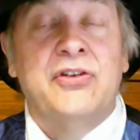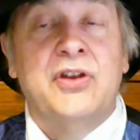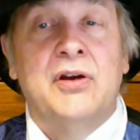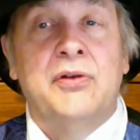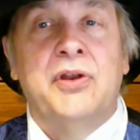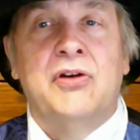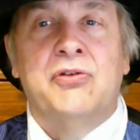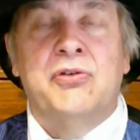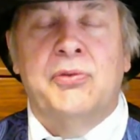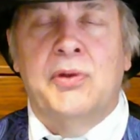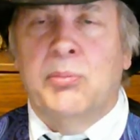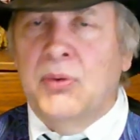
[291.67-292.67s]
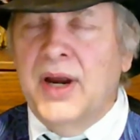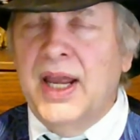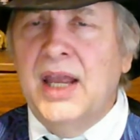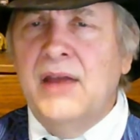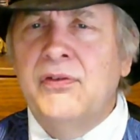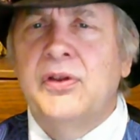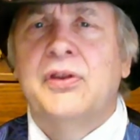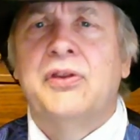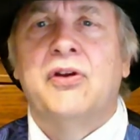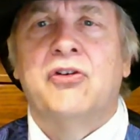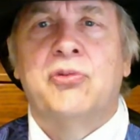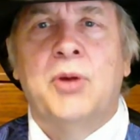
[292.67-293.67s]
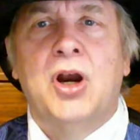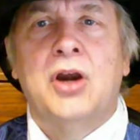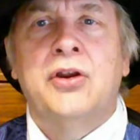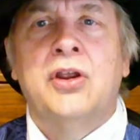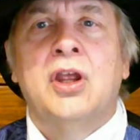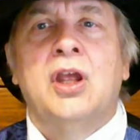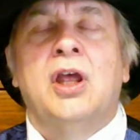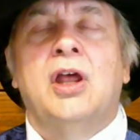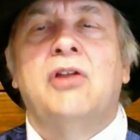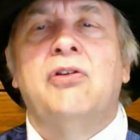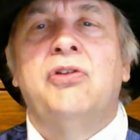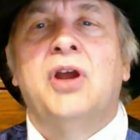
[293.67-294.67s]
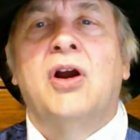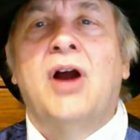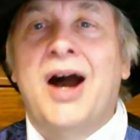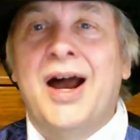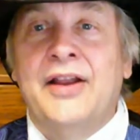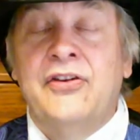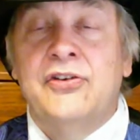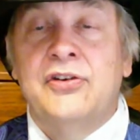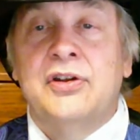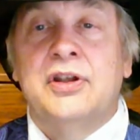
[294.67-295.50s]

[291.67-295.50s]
They're, they're, they're brave, they're smart, they're honest,